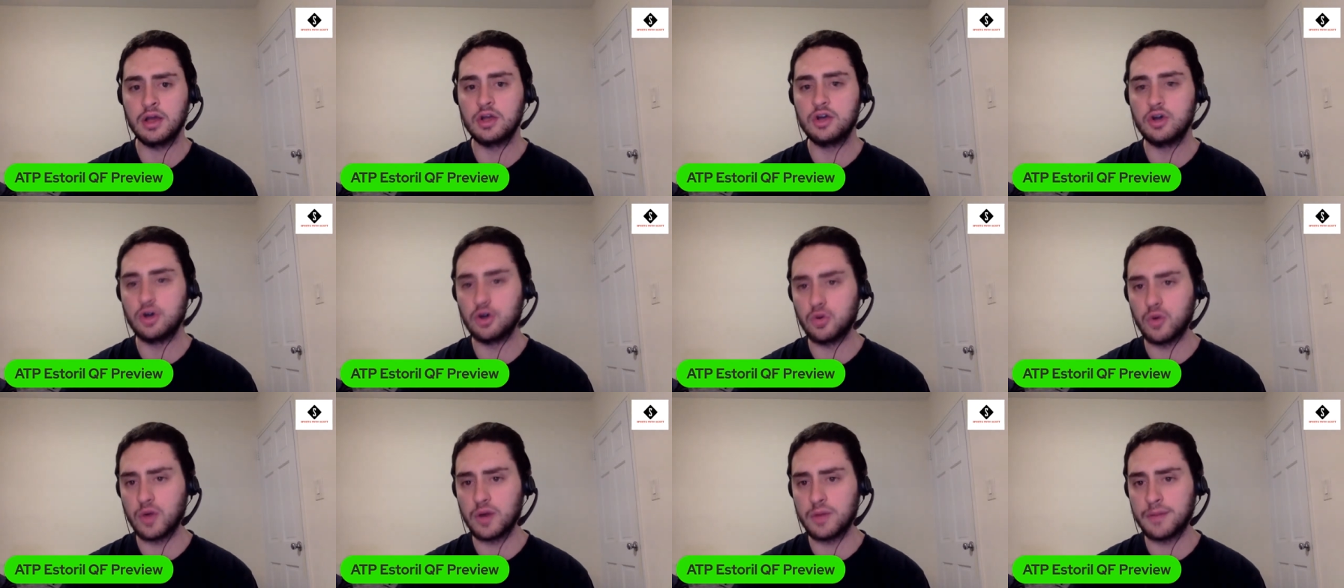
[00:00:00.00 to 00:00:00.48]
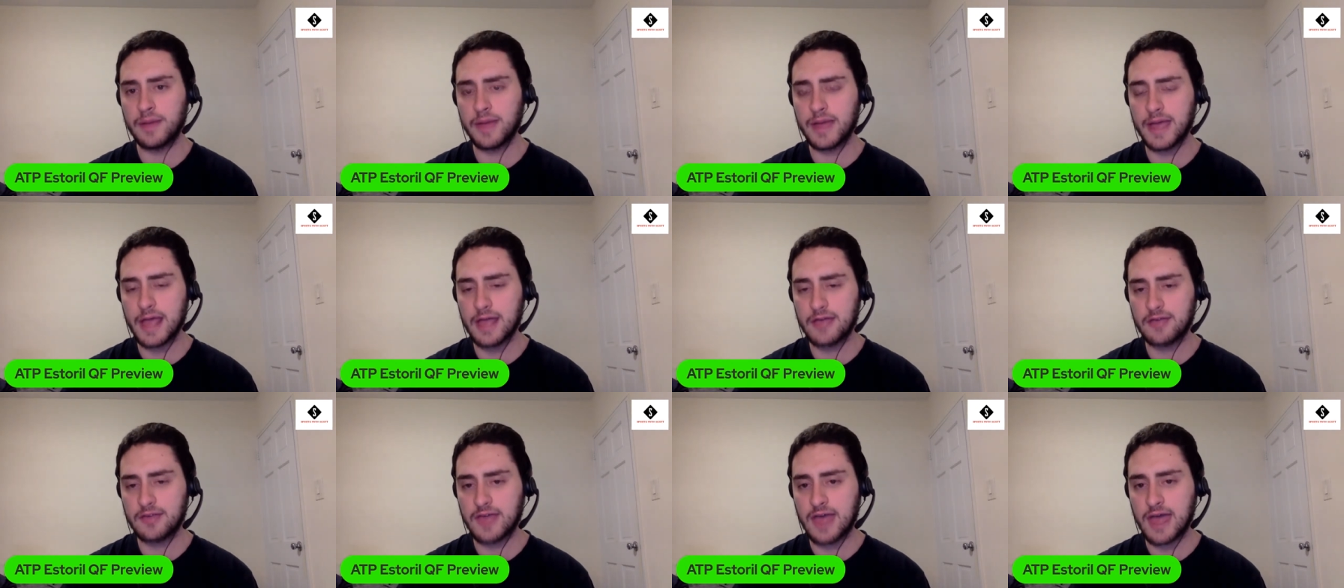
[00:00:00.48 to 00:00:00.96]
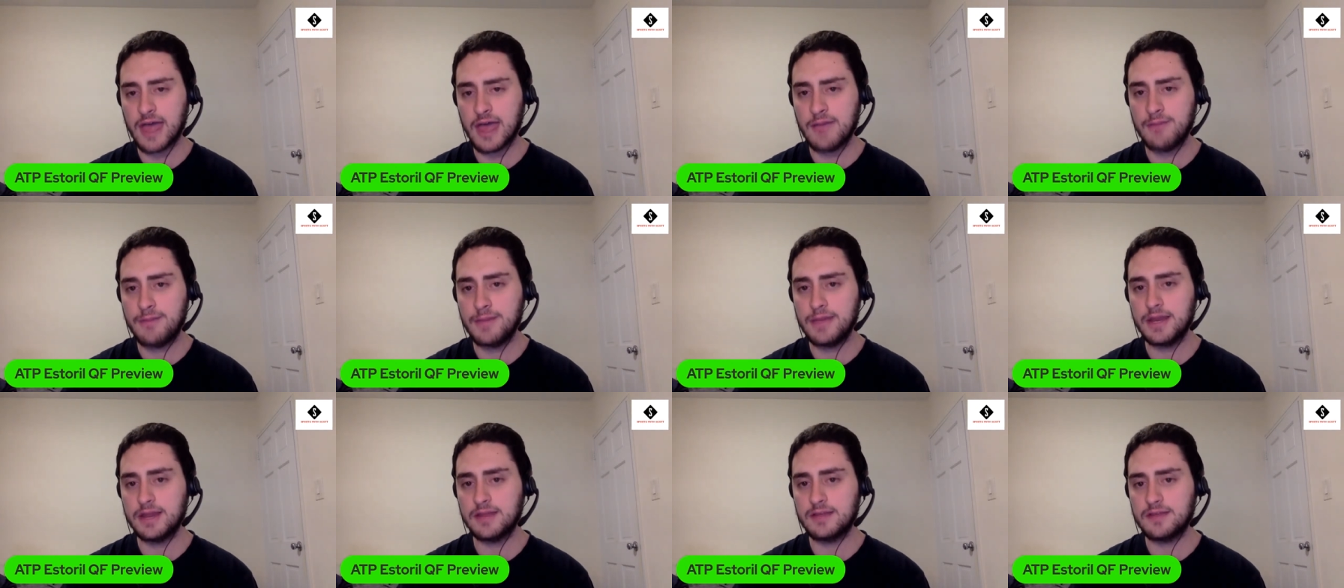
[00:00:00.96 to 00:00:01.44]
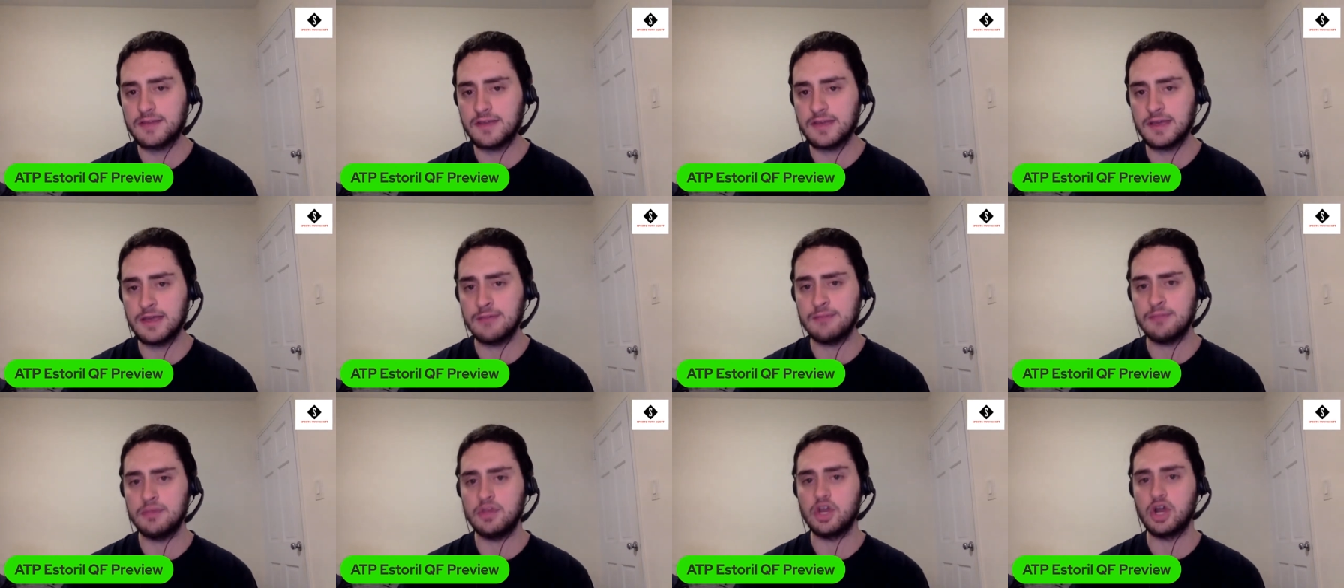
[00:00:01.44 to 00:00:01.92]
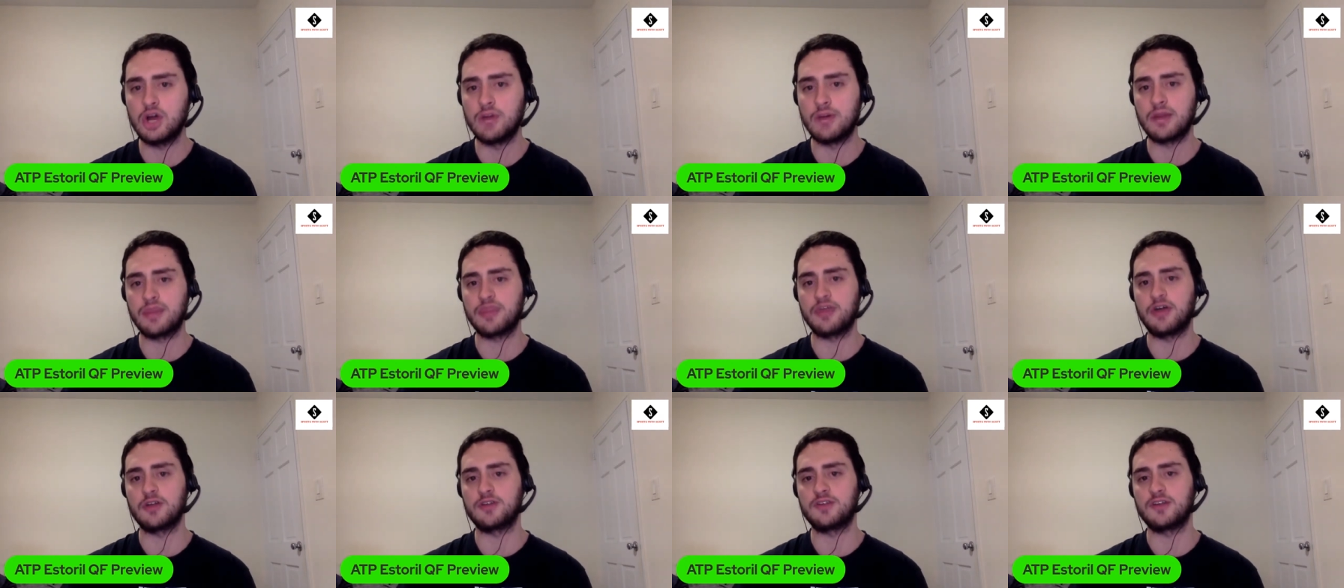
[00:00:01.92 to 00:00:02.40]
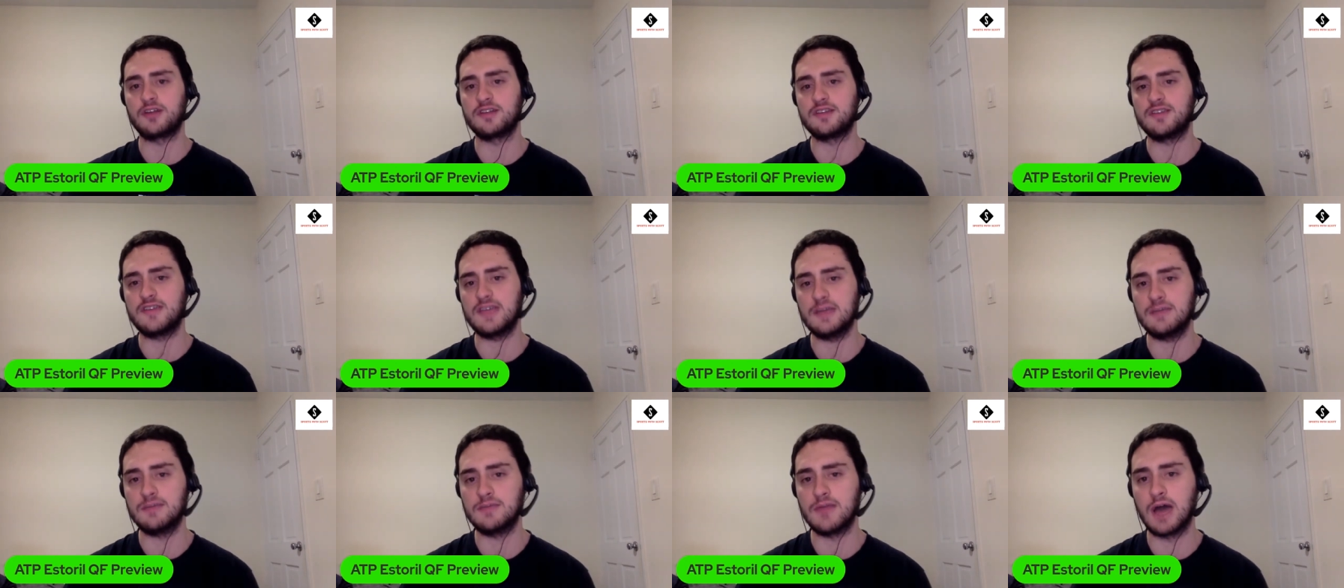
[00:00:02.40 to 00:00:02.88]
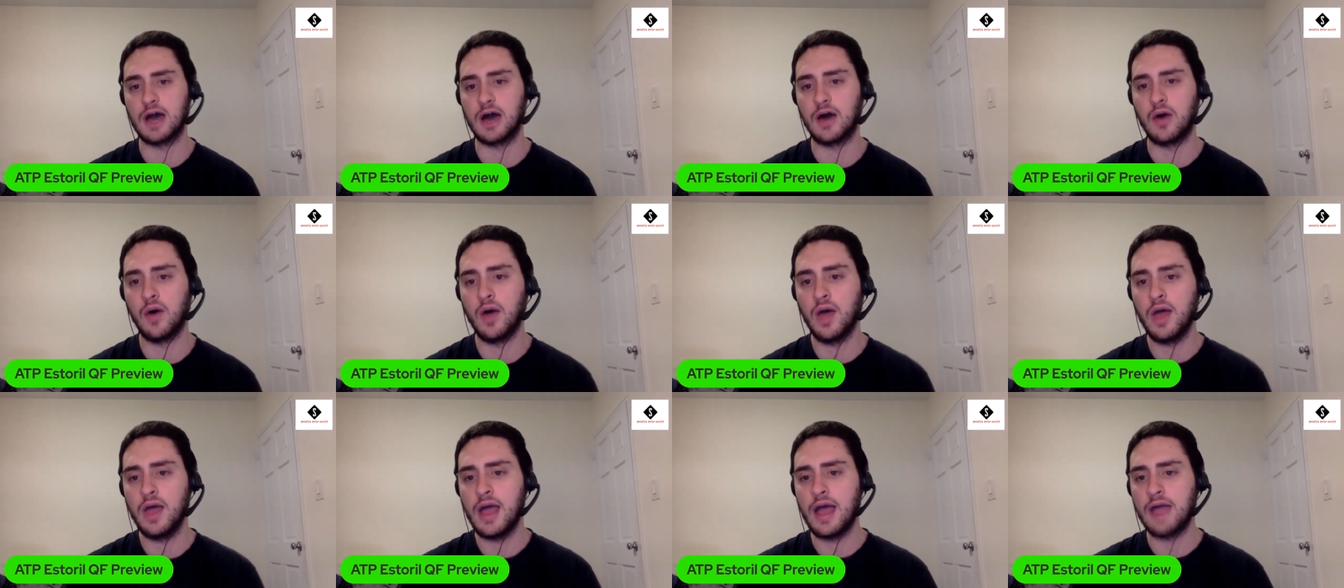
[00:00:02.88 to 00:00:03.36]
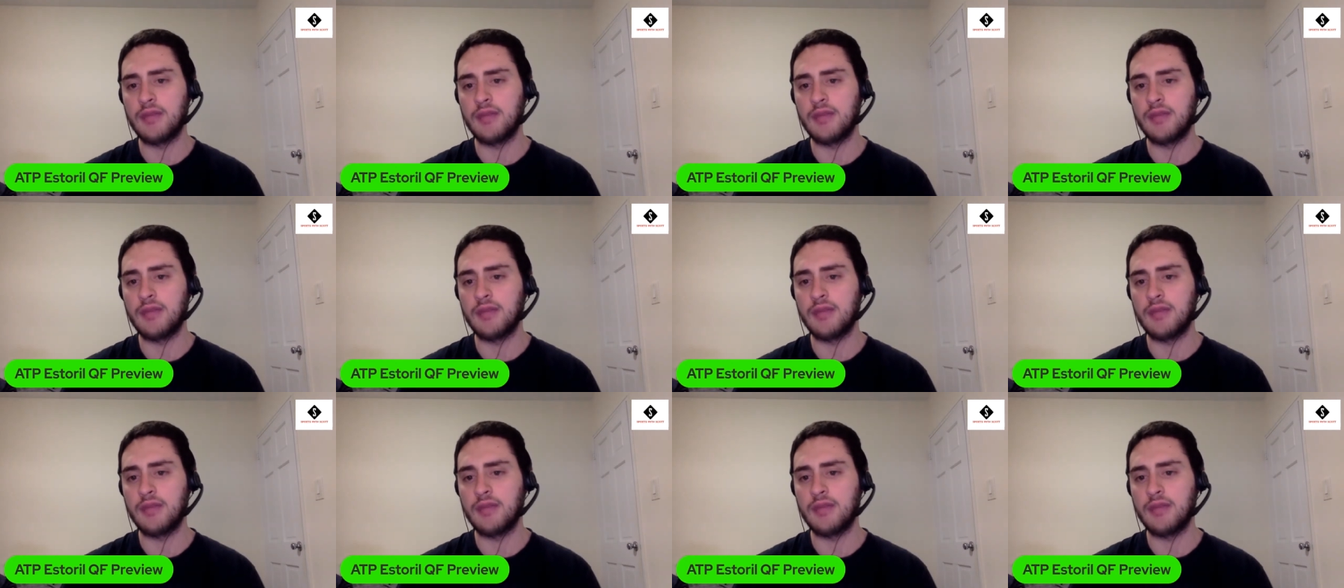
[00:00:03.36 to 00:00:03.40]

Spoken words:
Good win by Gasquet, beating Team. You know my thoughts on Team, though.